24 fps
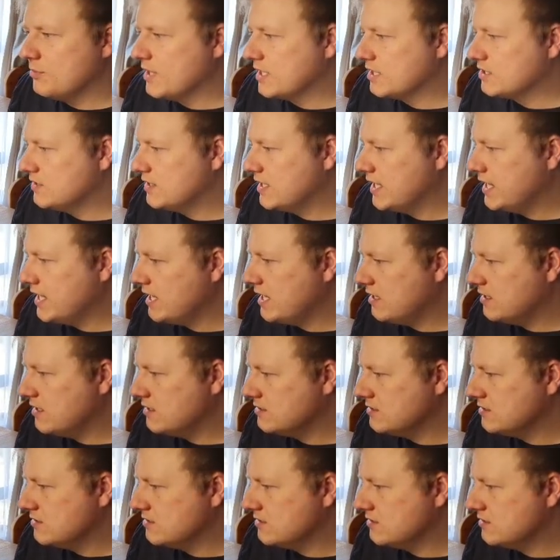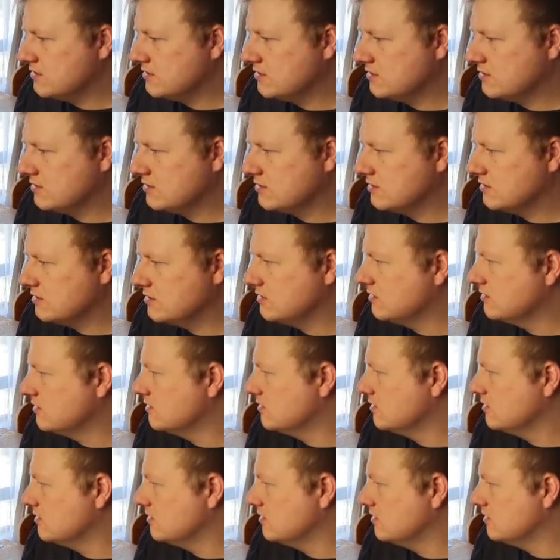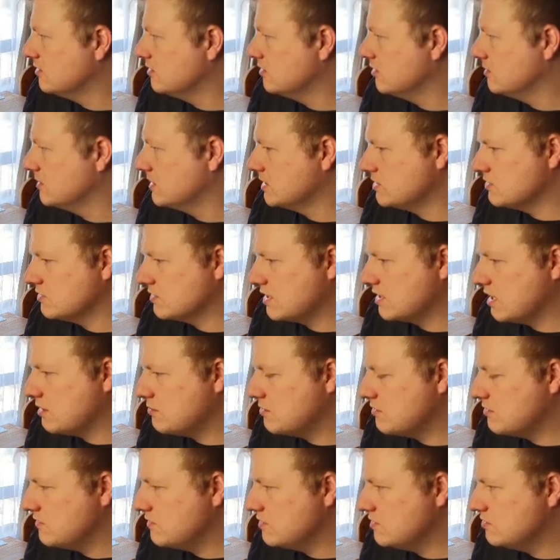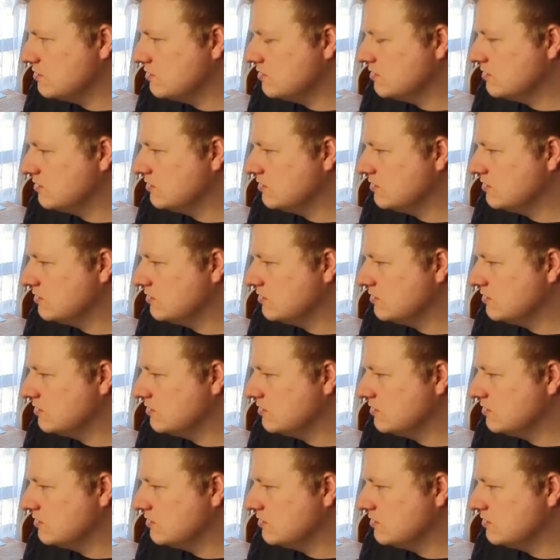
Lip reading: to layout, go back to your camera view,